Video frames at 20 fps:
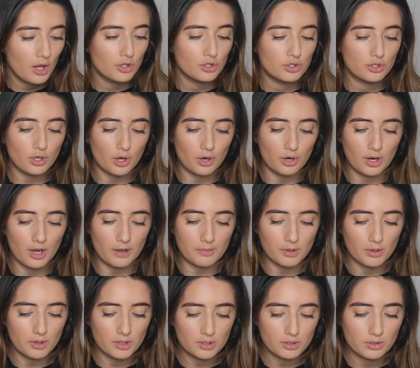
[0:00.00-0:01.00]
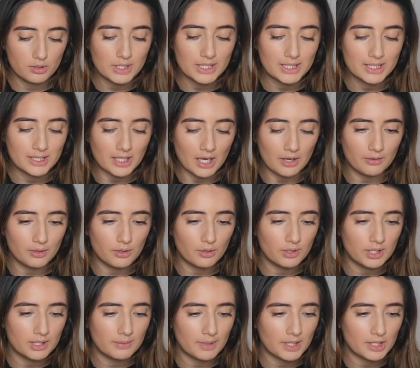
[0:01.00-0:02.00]
So I'm going to start
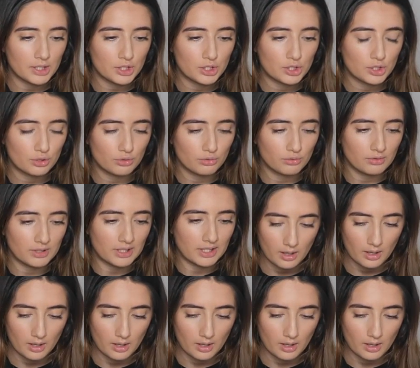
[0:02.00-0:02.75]
recording my screen.